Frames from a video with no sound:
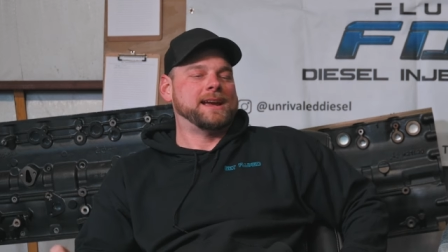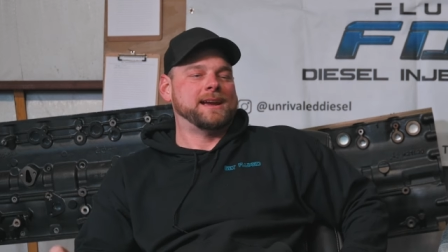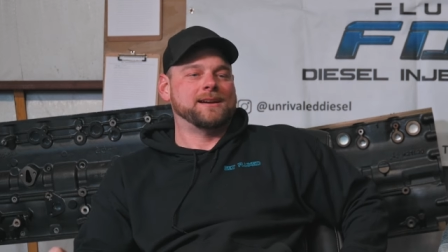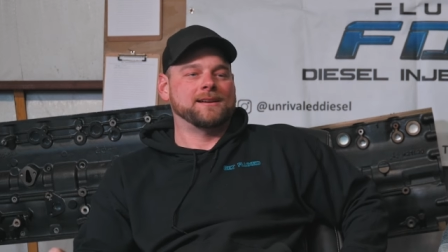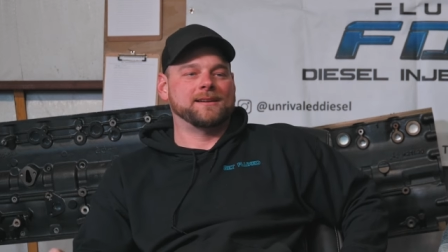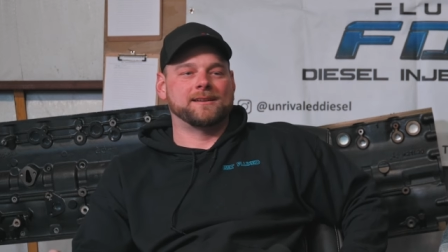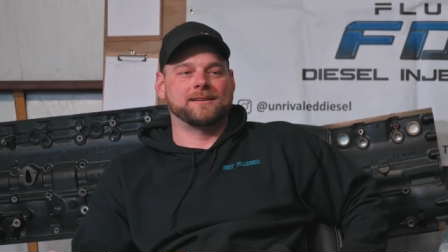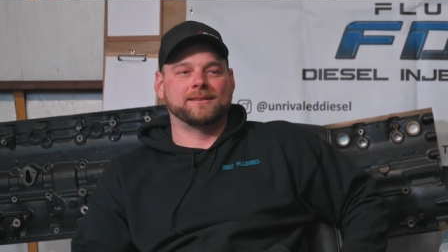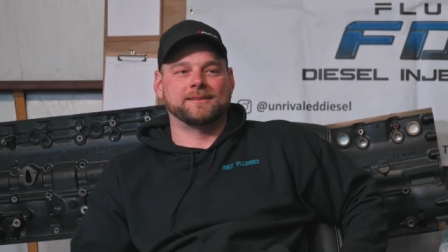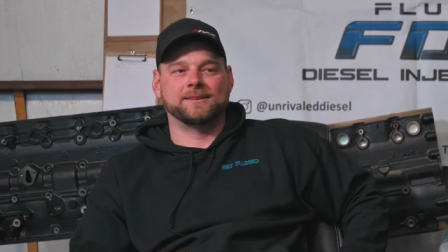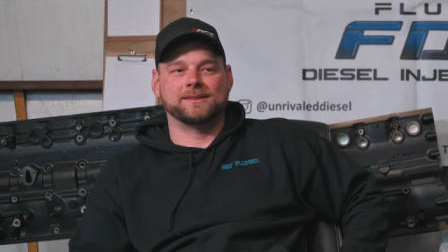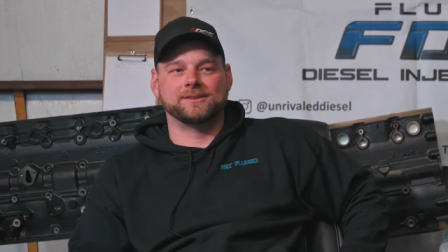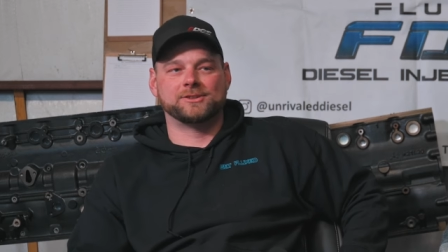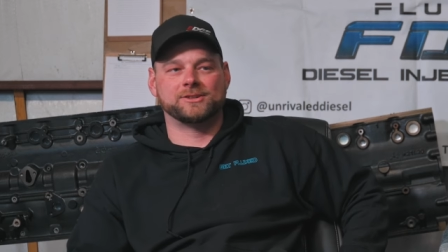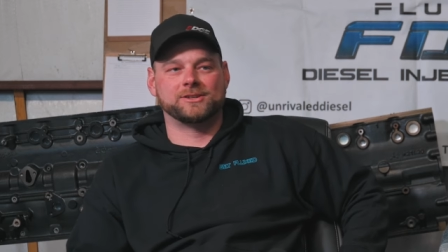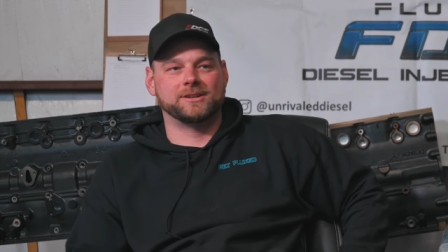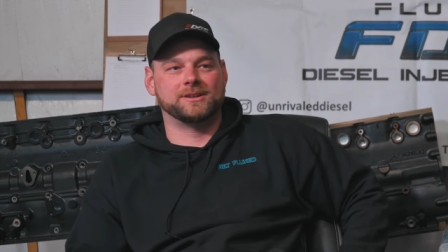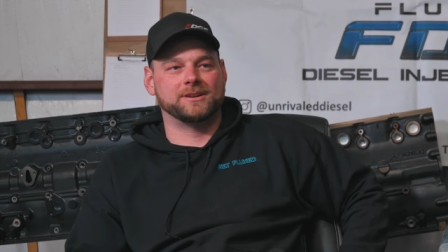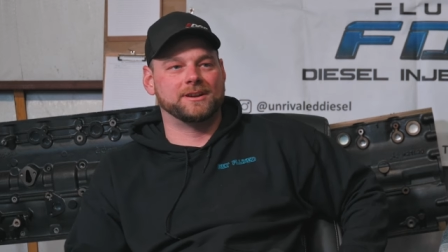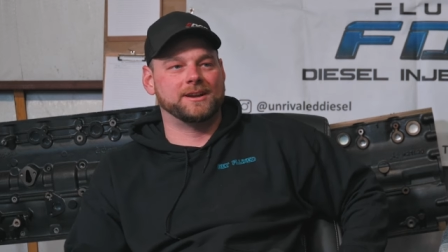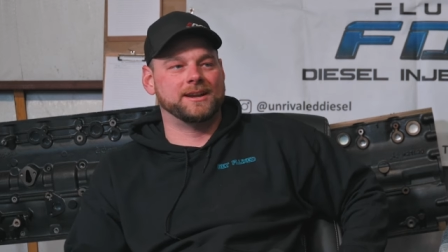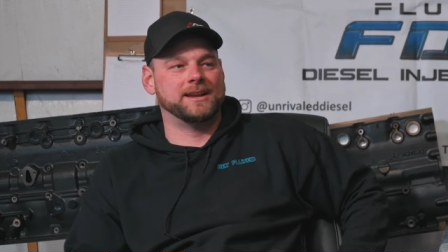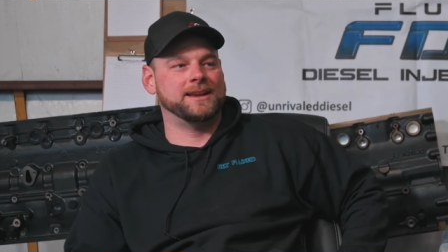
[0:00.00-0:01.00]
Air
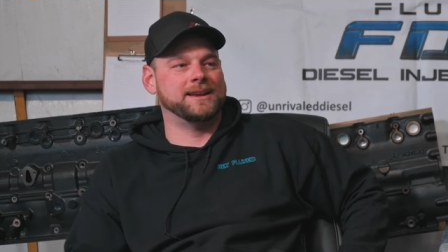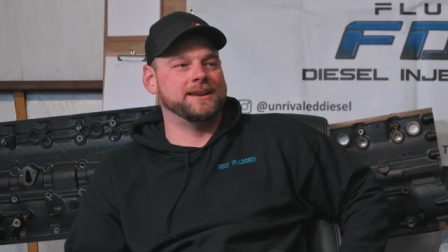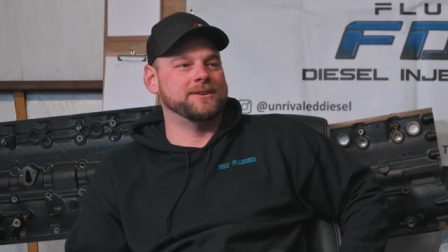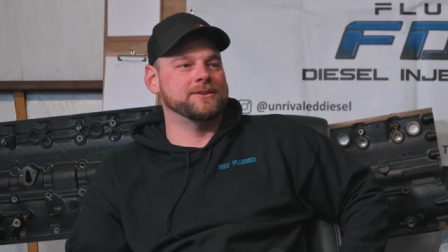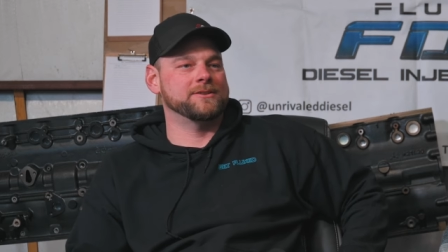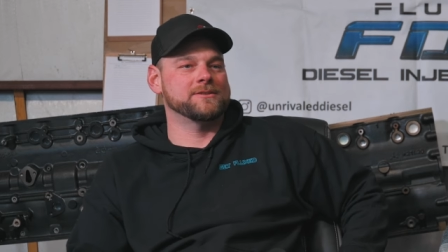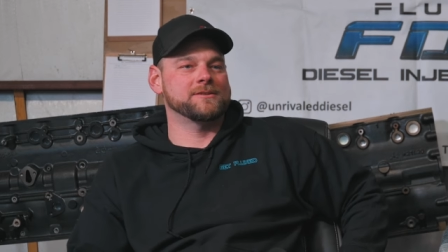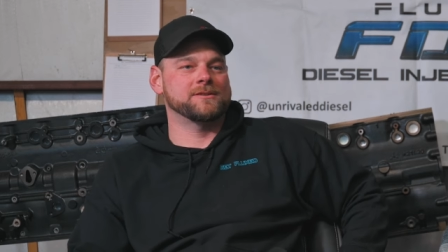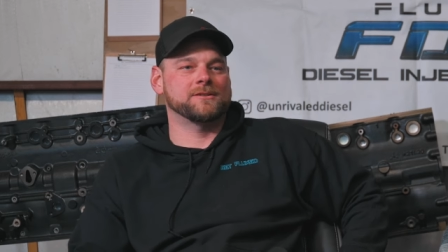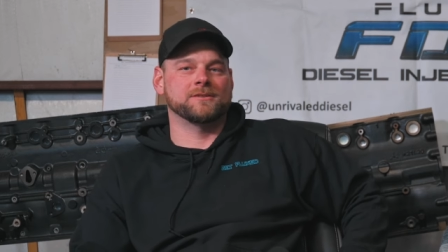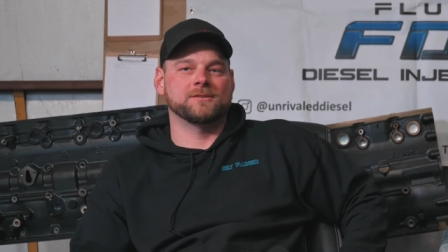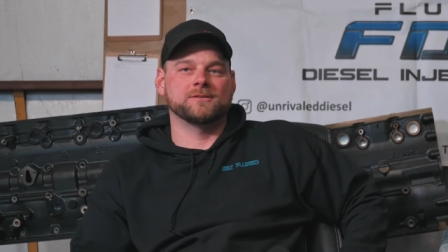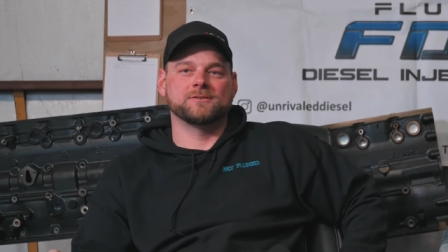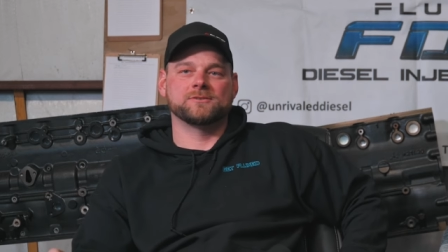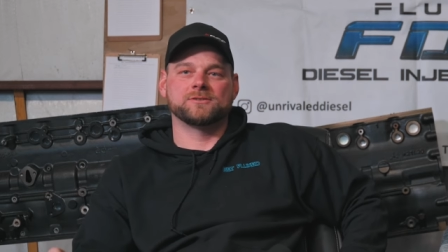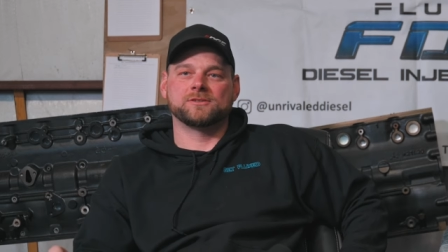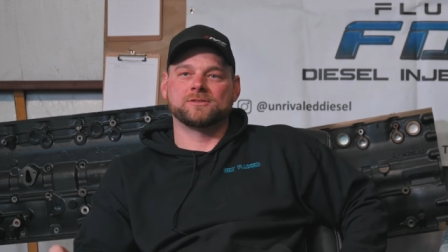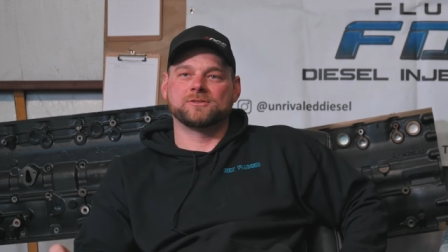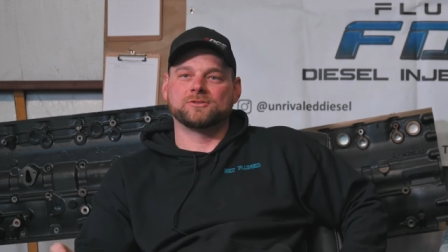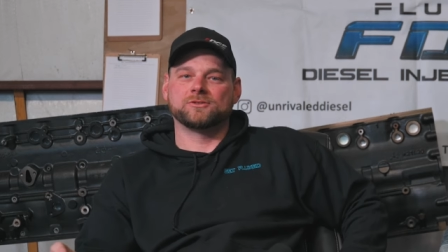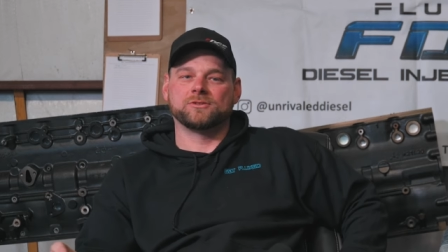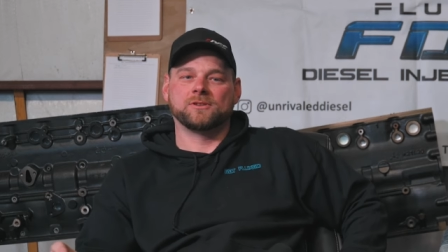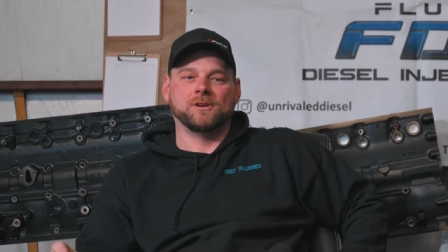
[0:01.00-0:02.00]
conditioner, heater, cruise
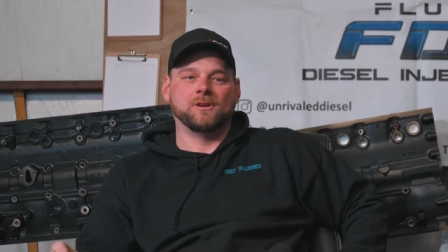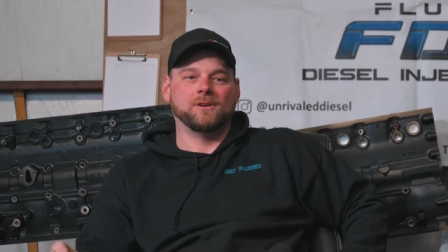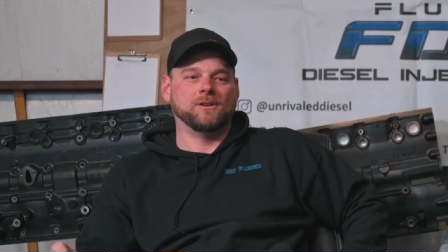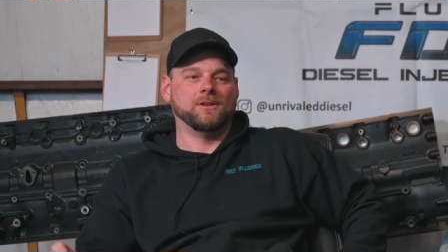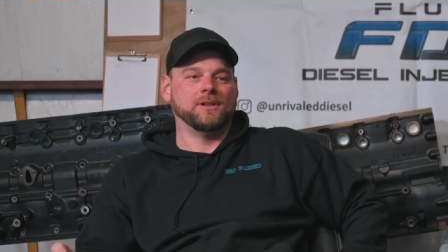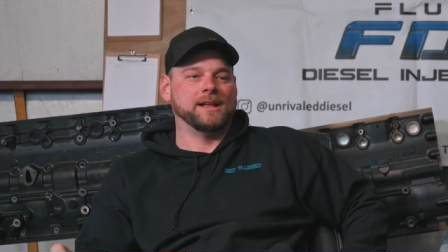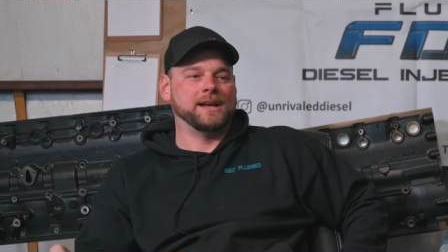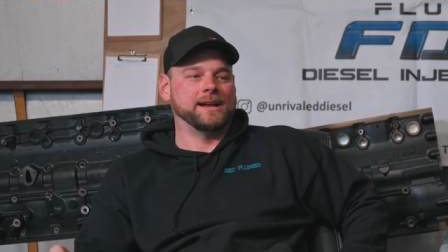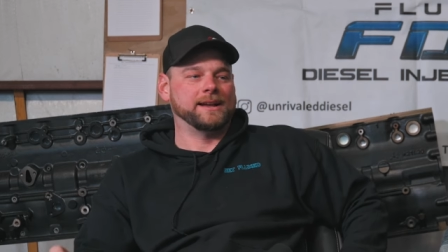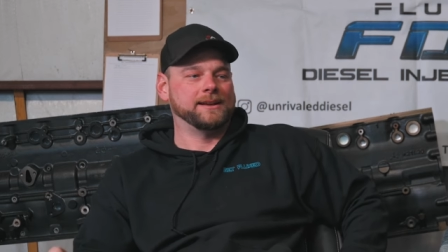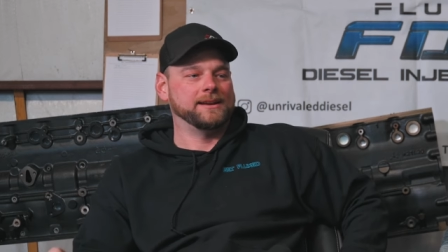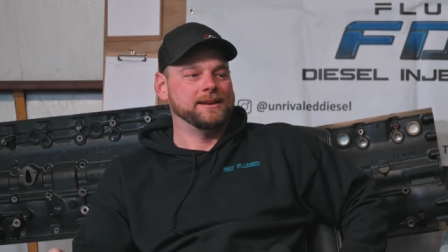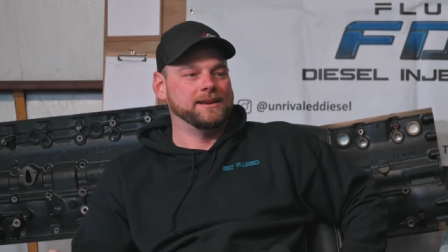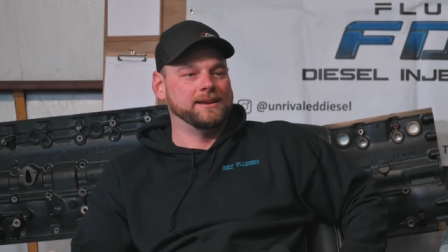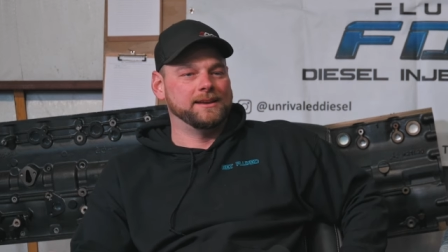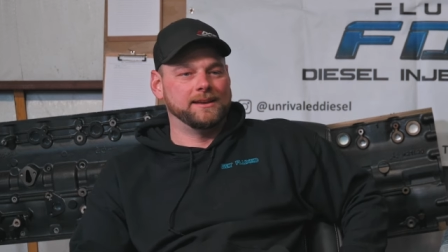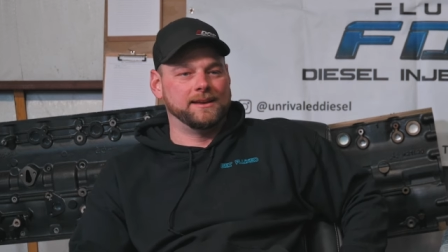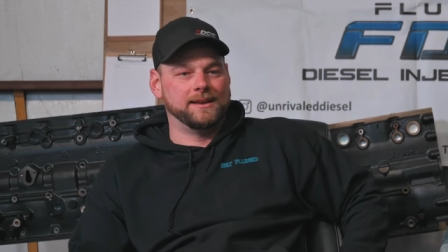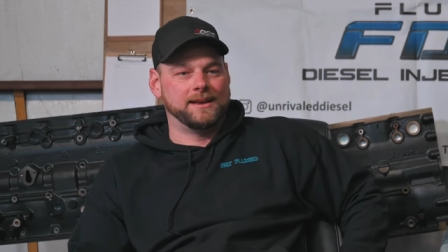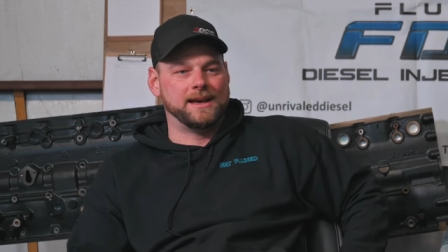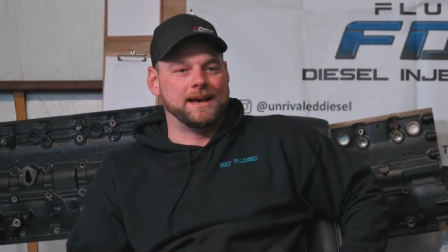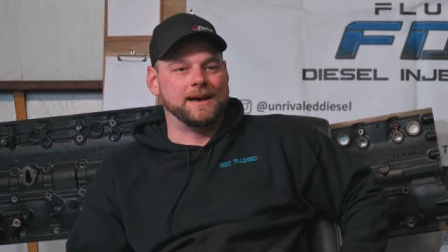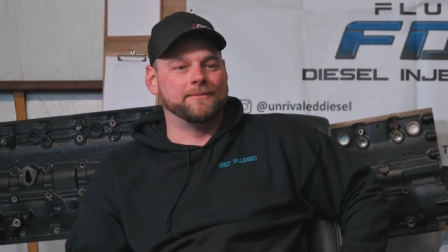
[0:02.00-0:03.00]
control. Like,
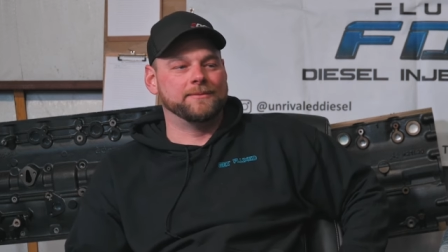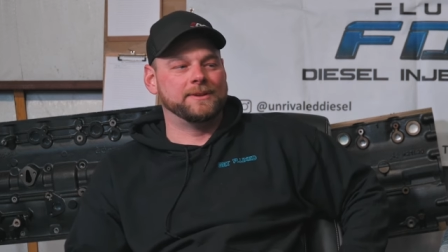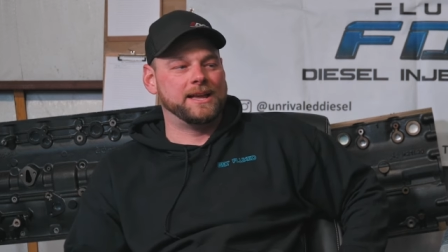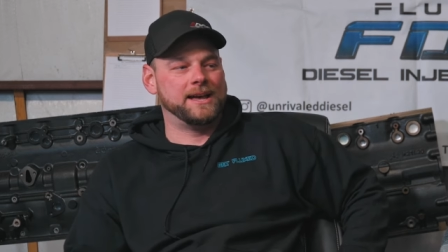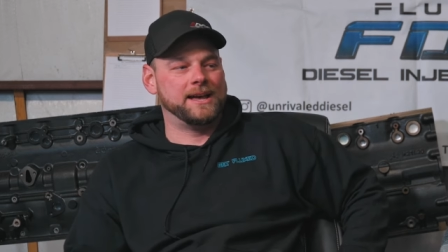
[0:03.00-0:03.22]
I'm